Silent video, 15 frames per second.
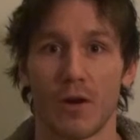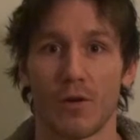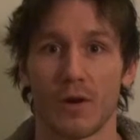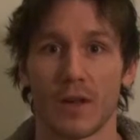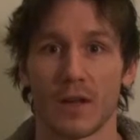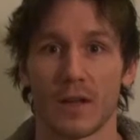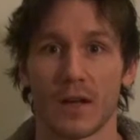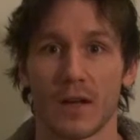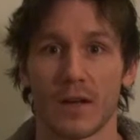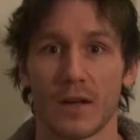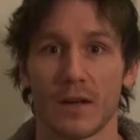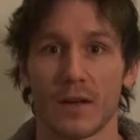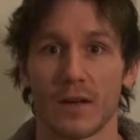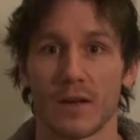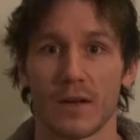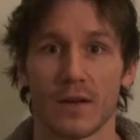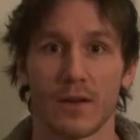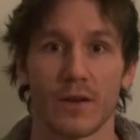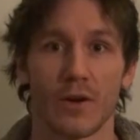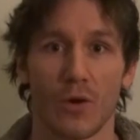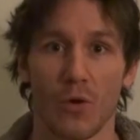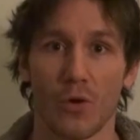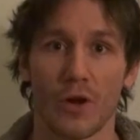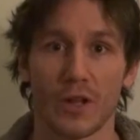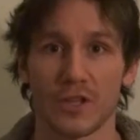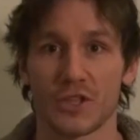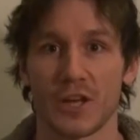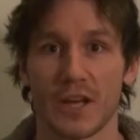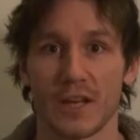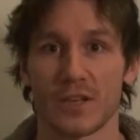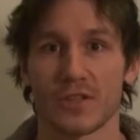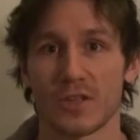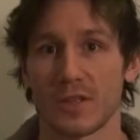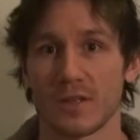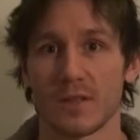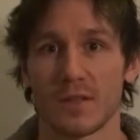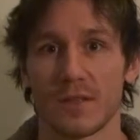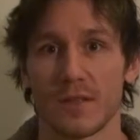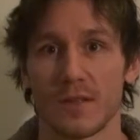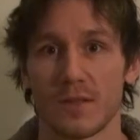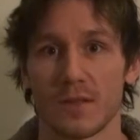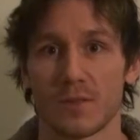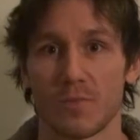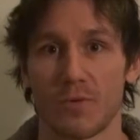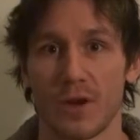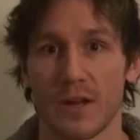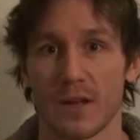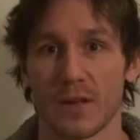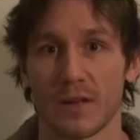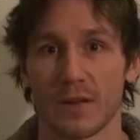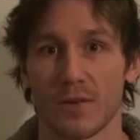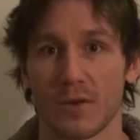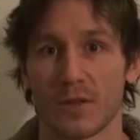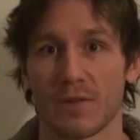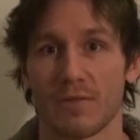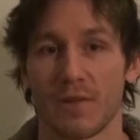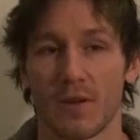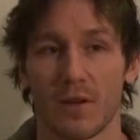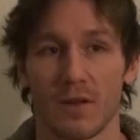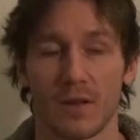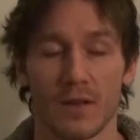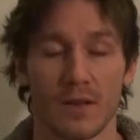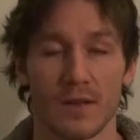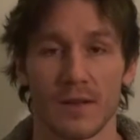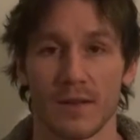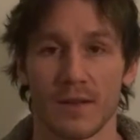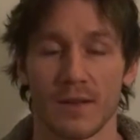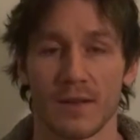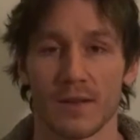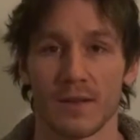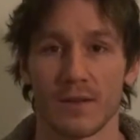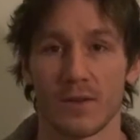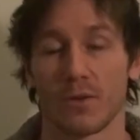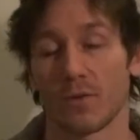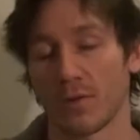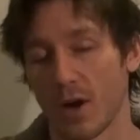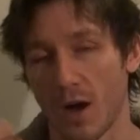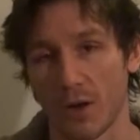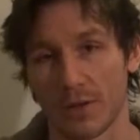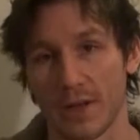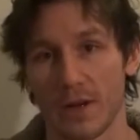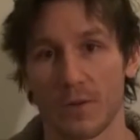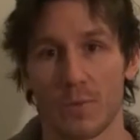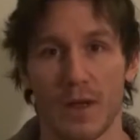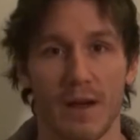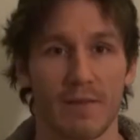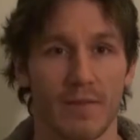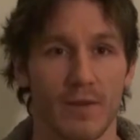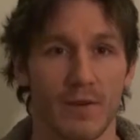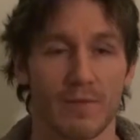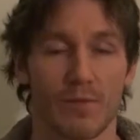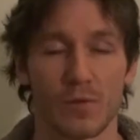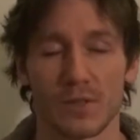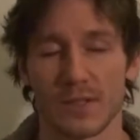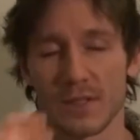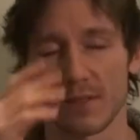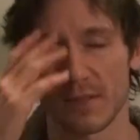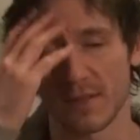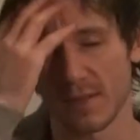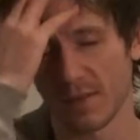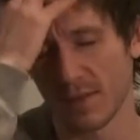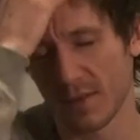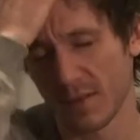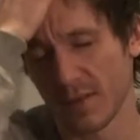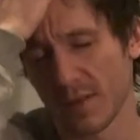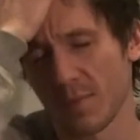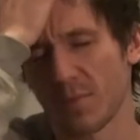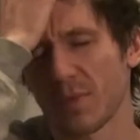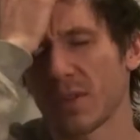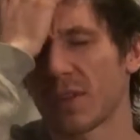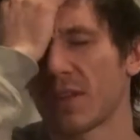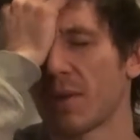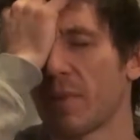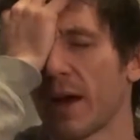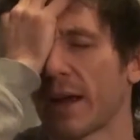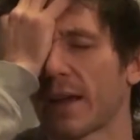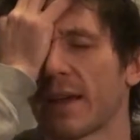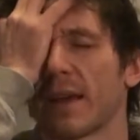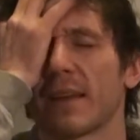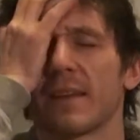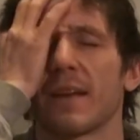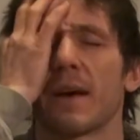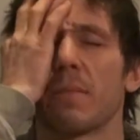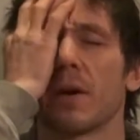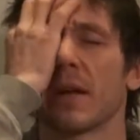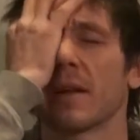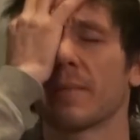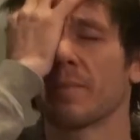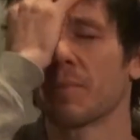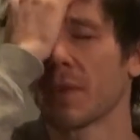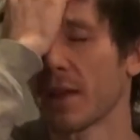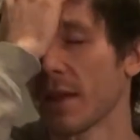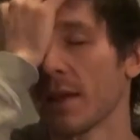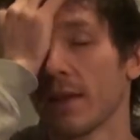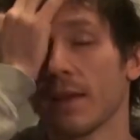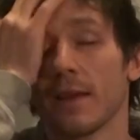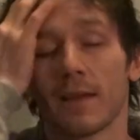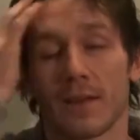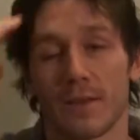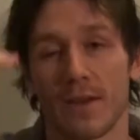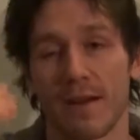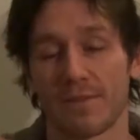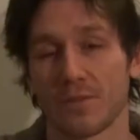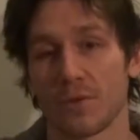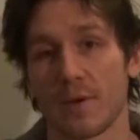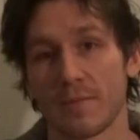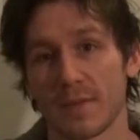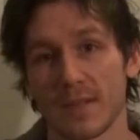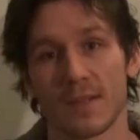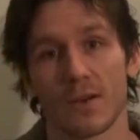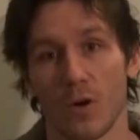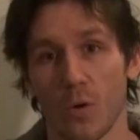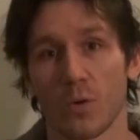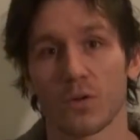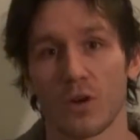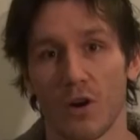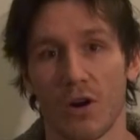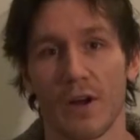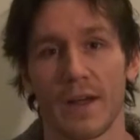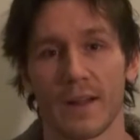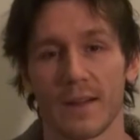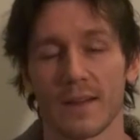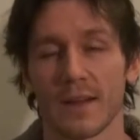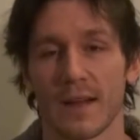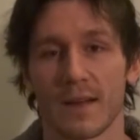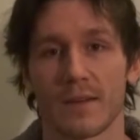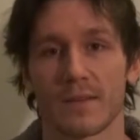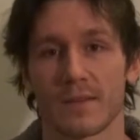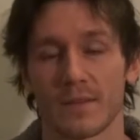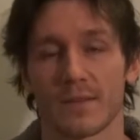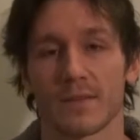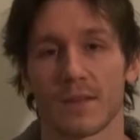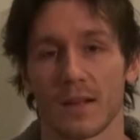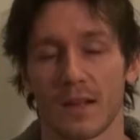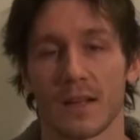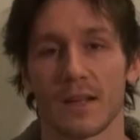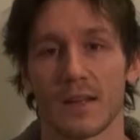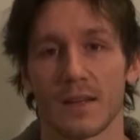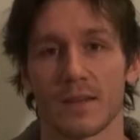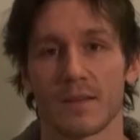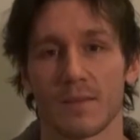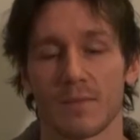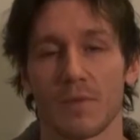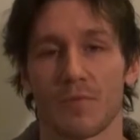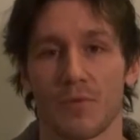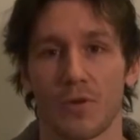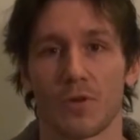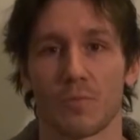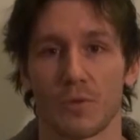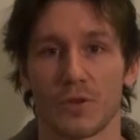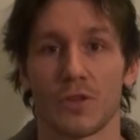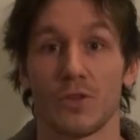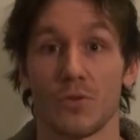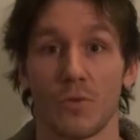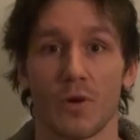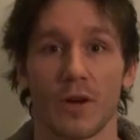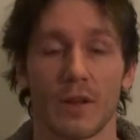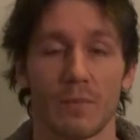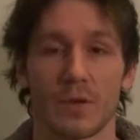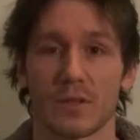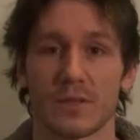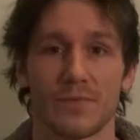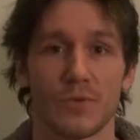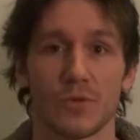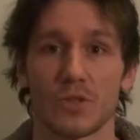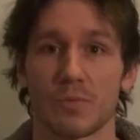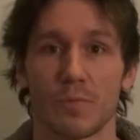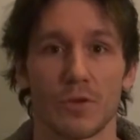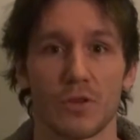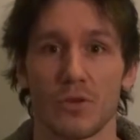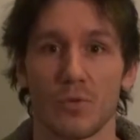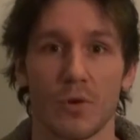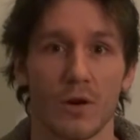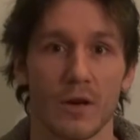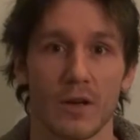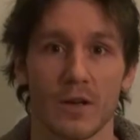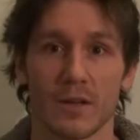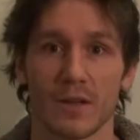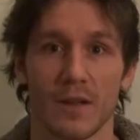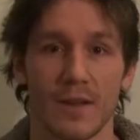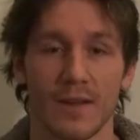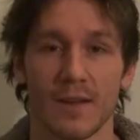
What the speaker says: oil change in the spring or in the fall. Out here we have 4 seasons in Quebec, Canada, but you have to empty the old oil and clean it before you put the new oil, because if you just put new oil